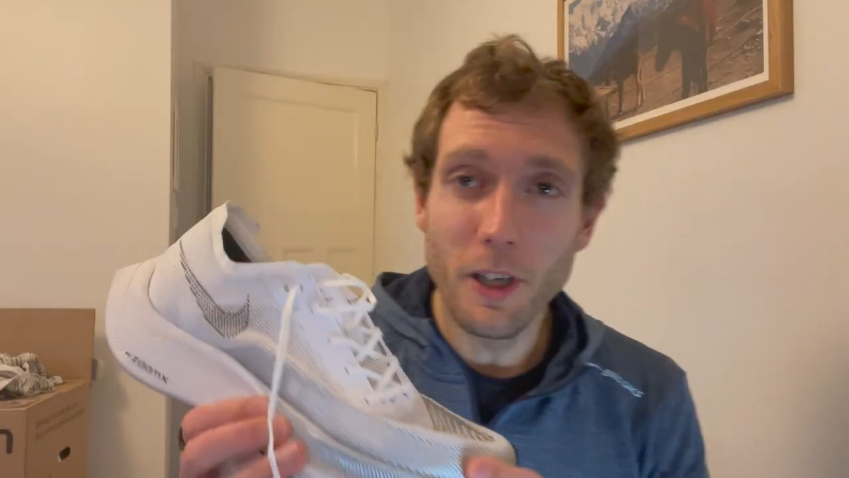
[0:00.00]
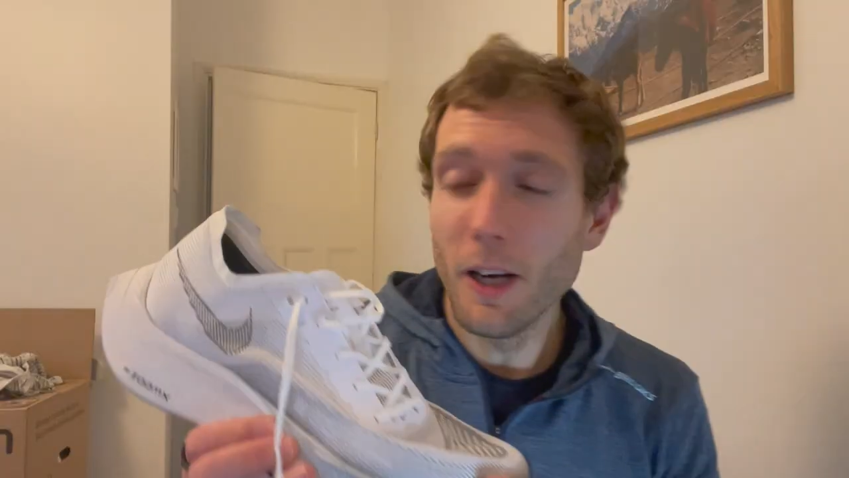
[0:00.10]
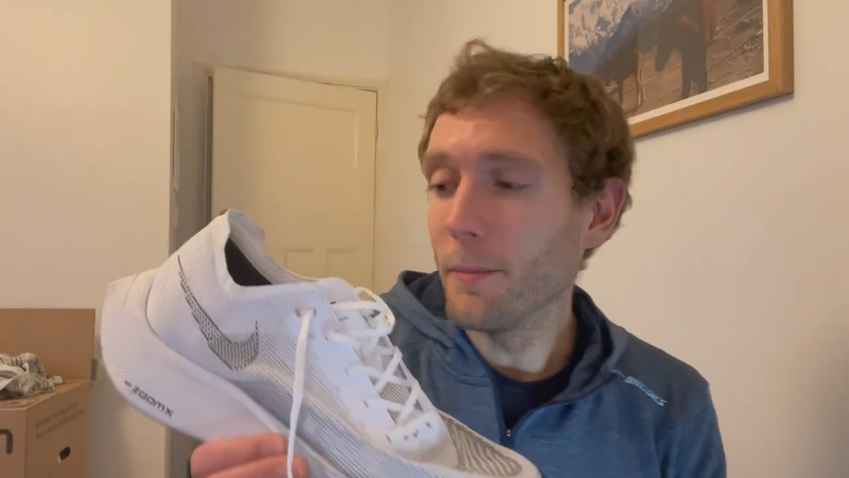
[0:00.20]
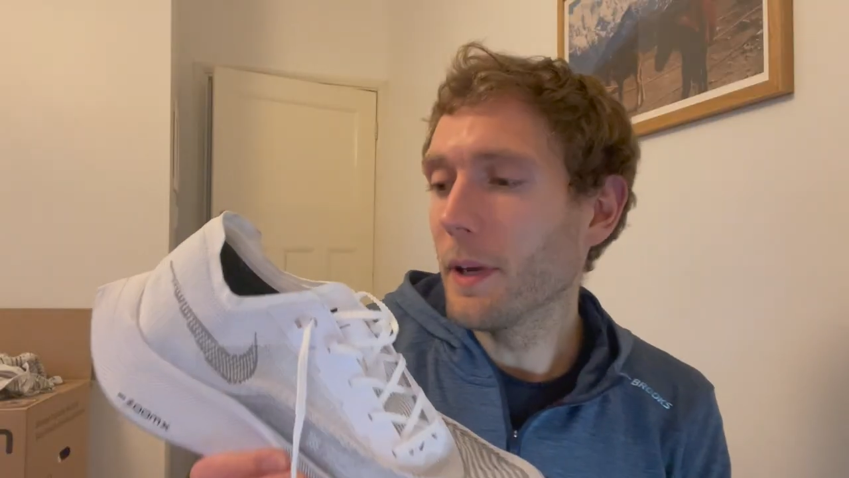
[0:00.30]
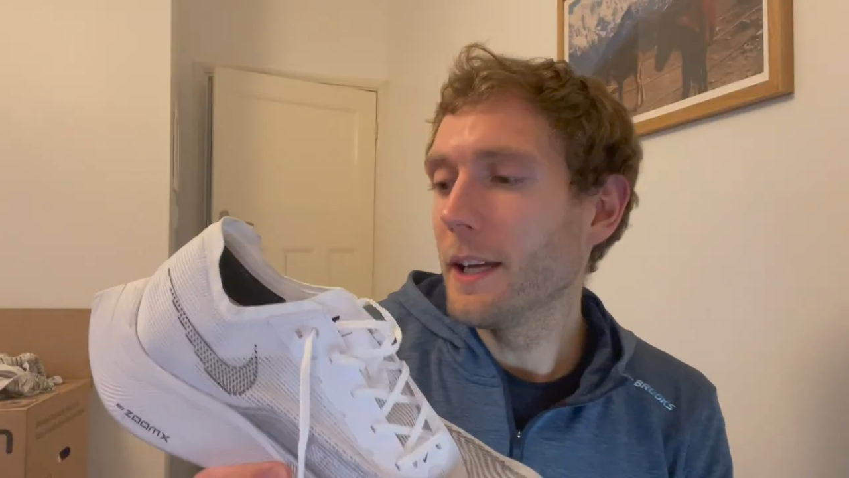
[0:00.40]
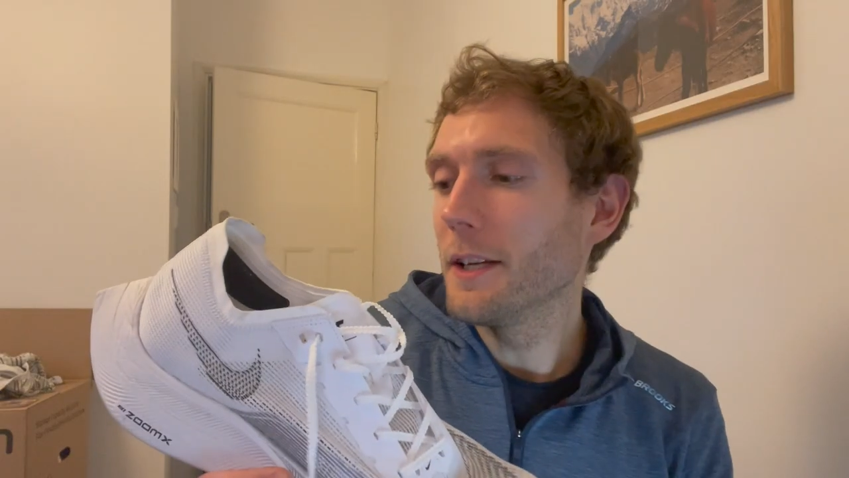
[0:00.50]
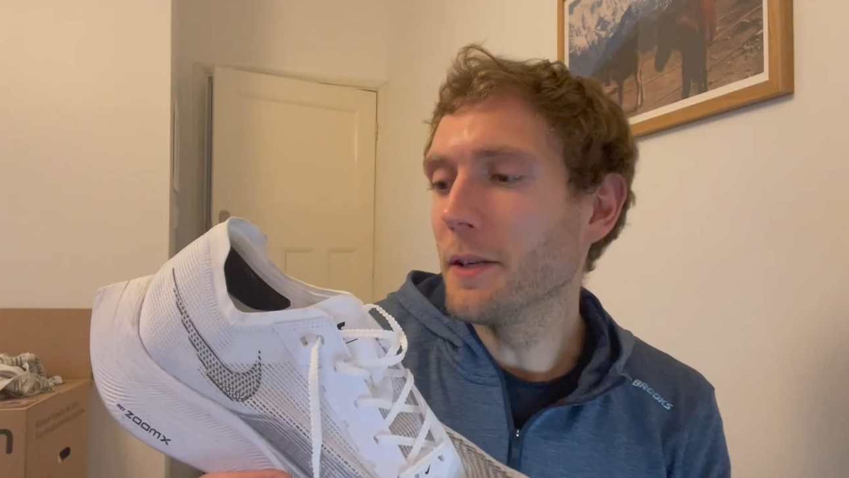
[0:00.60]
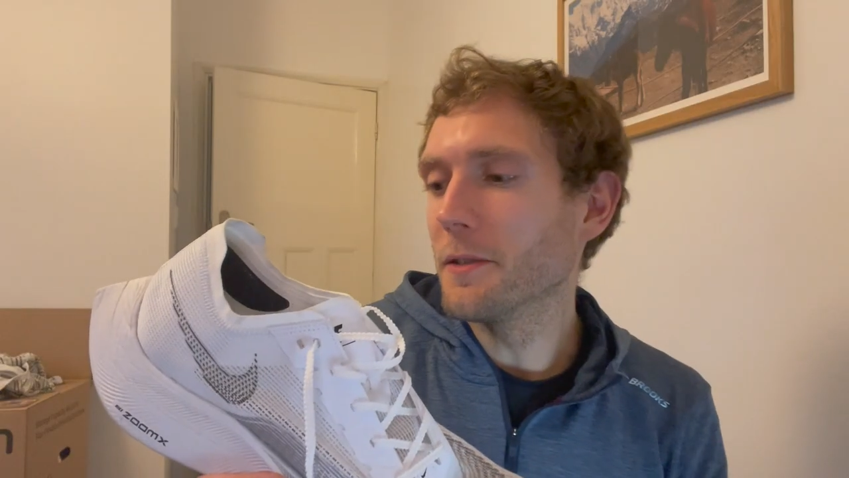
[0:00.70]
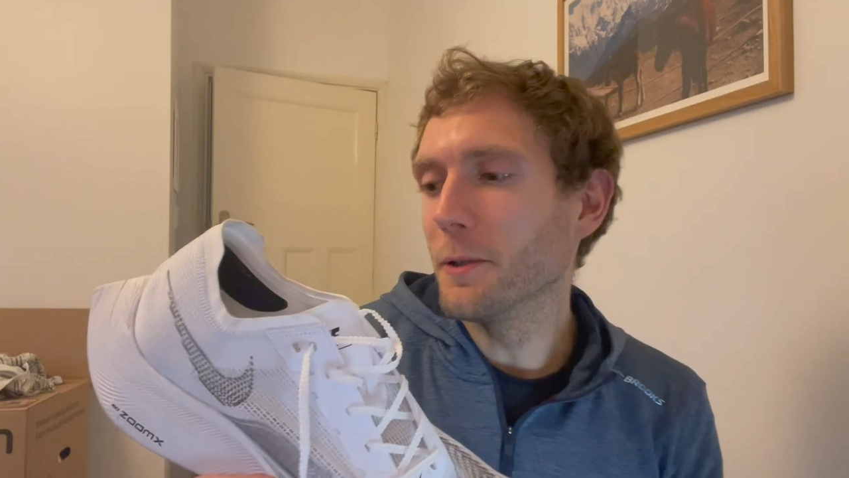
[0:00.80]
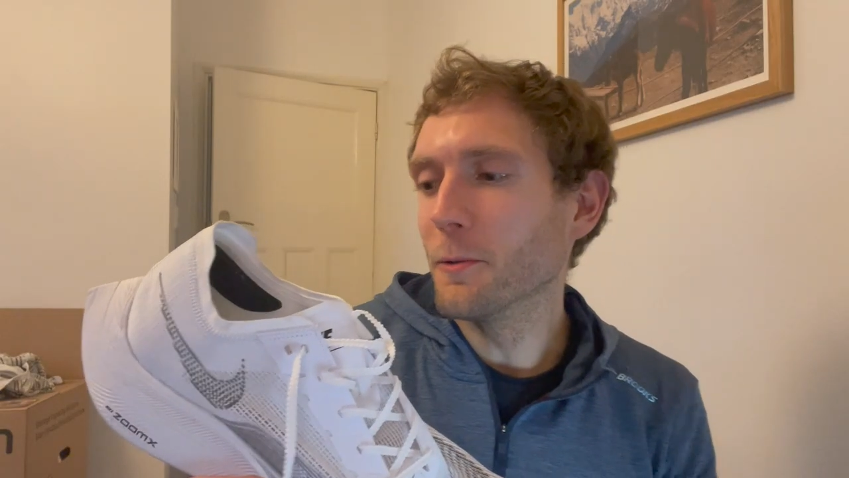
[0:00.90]
carbon plate.
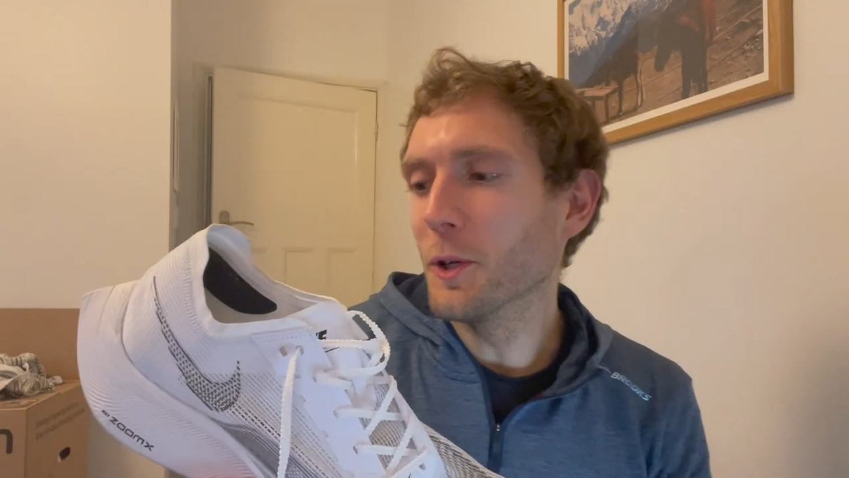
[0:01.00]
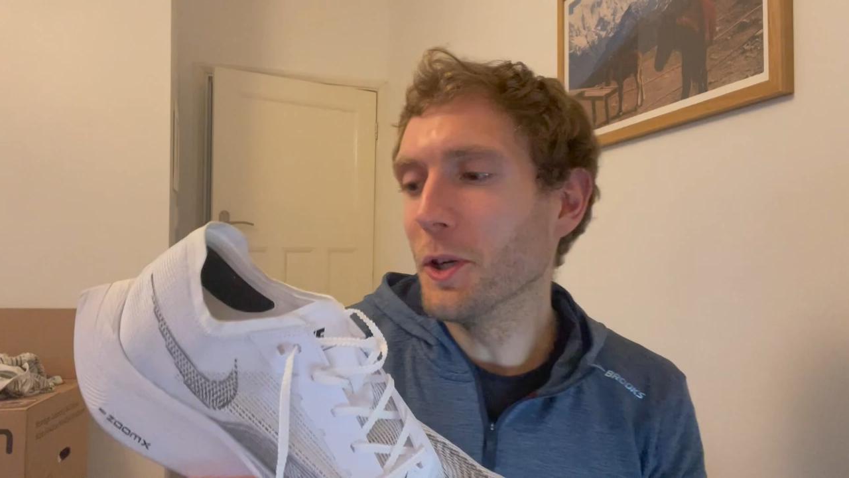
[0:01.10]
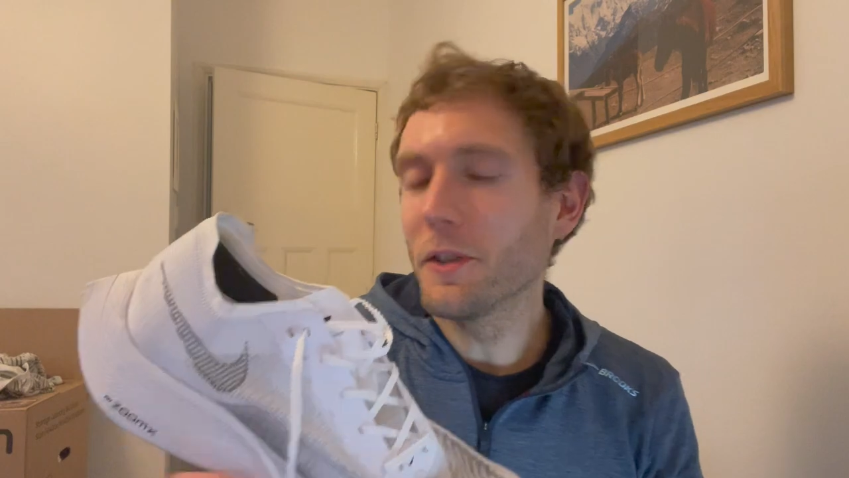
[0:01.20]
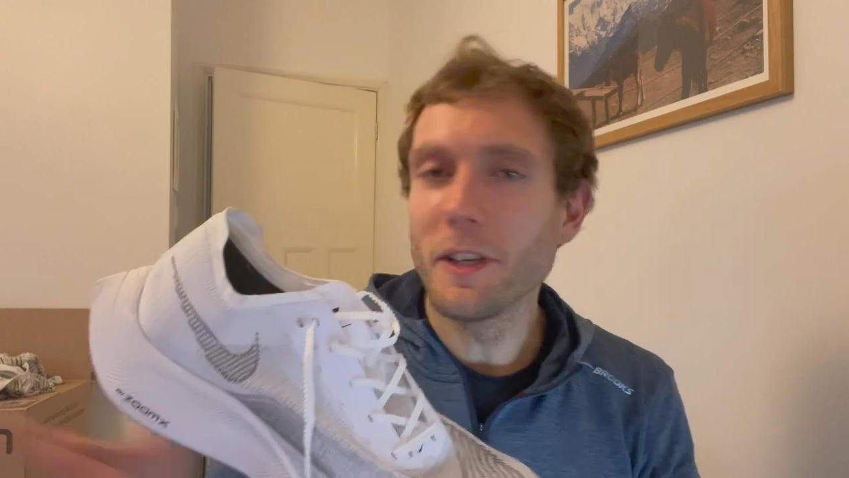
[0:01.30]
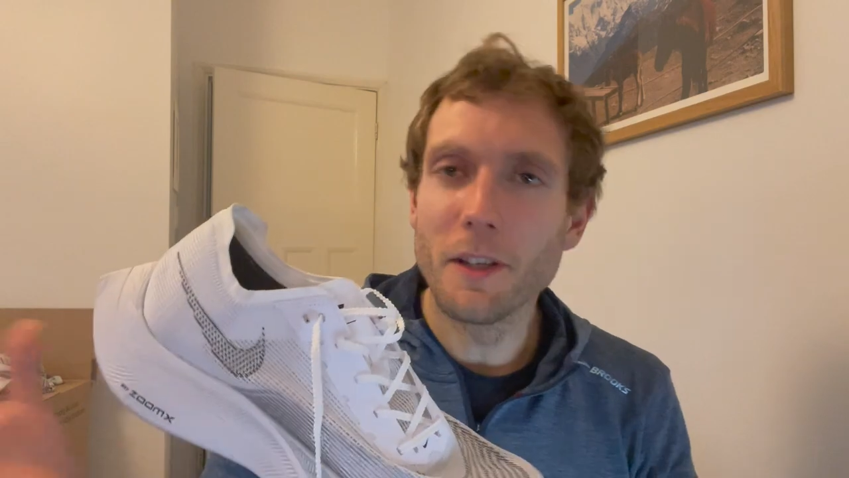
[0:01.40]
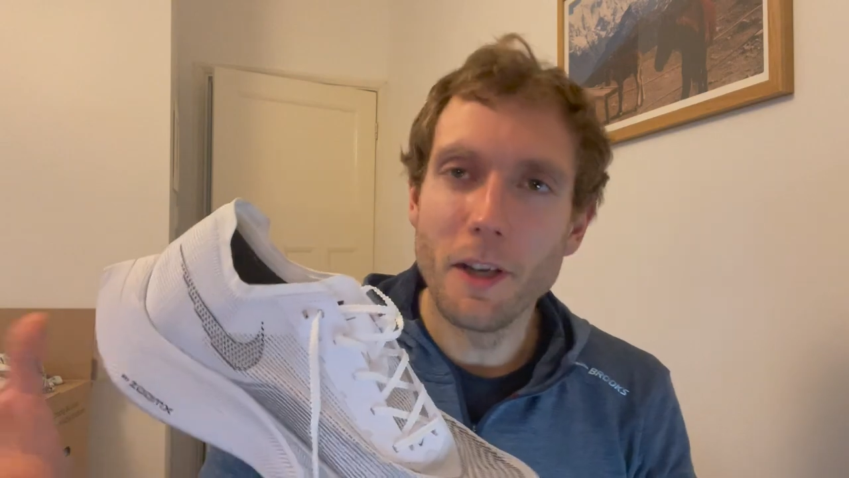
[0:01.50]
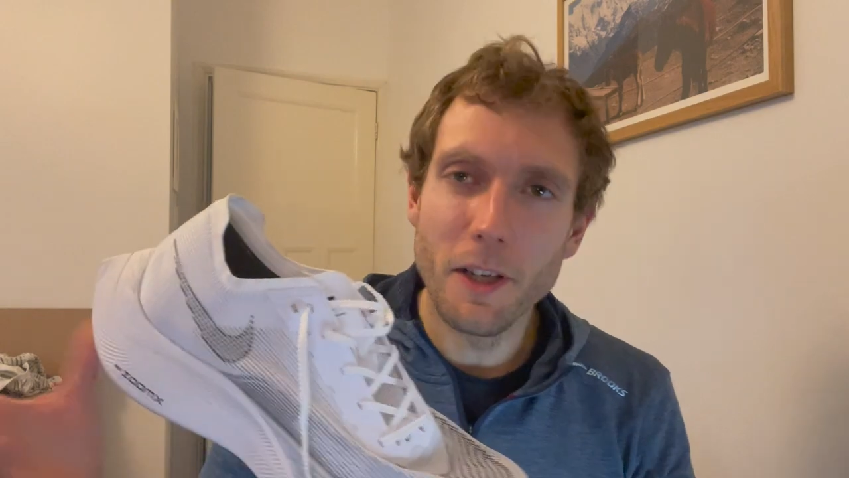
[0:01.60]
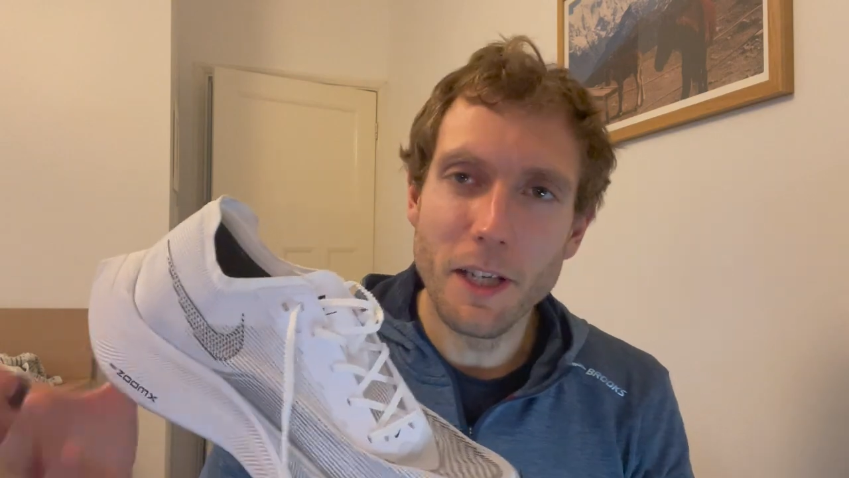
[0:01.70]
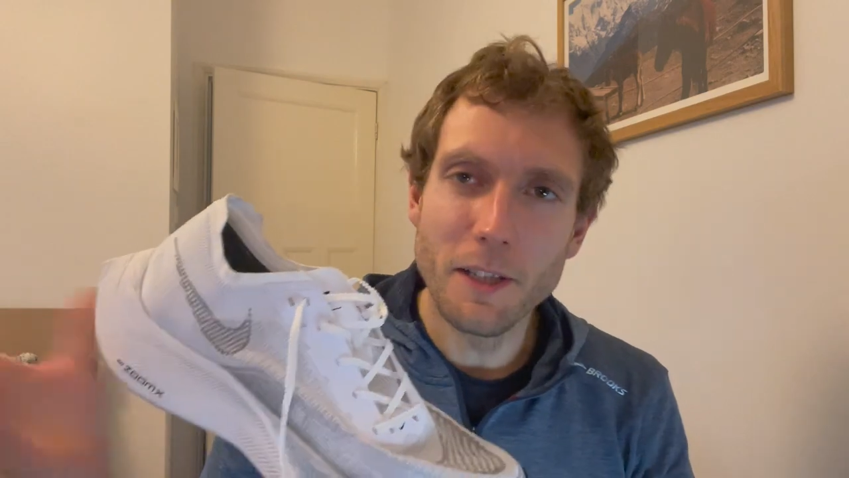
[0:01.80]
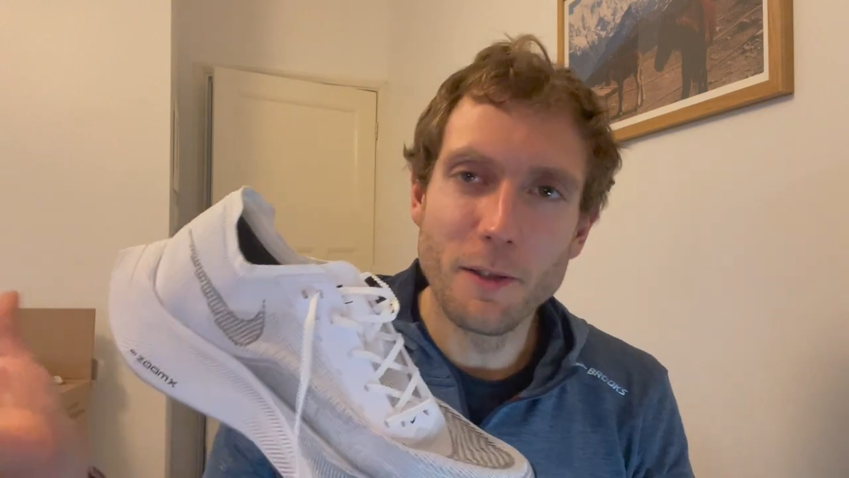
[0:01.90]
You've still got the
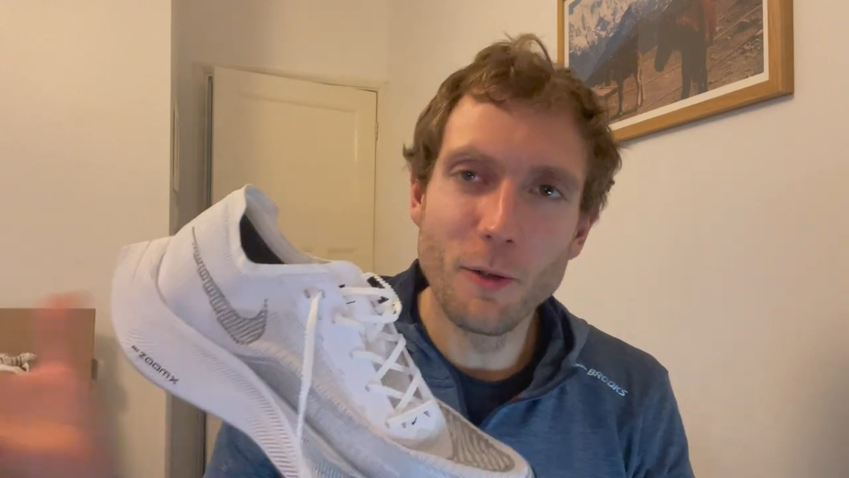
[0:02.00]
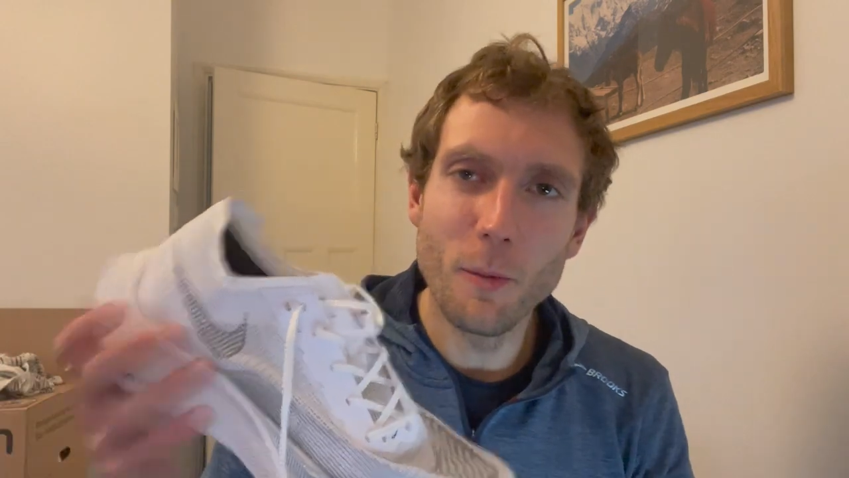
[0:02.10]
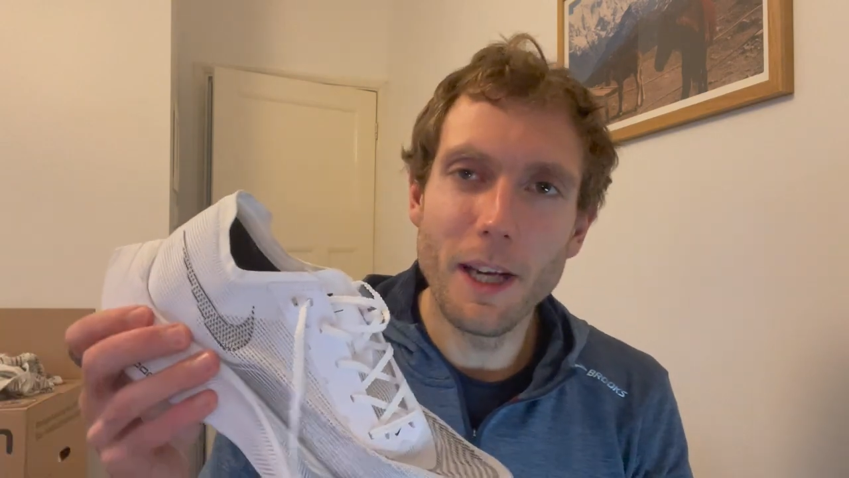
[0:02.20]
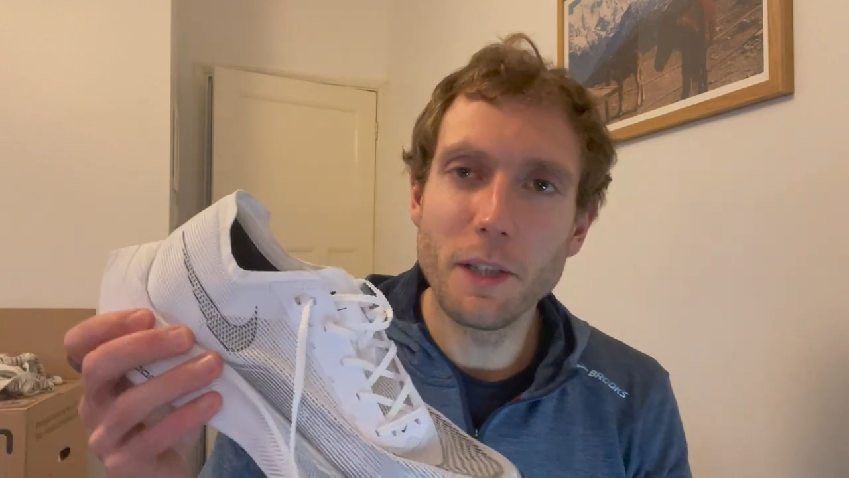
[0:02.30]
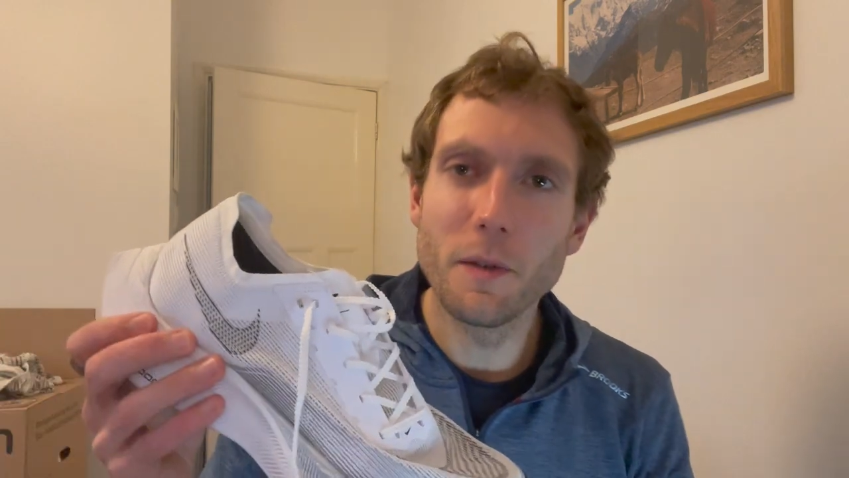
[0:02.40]
Nike ZoomX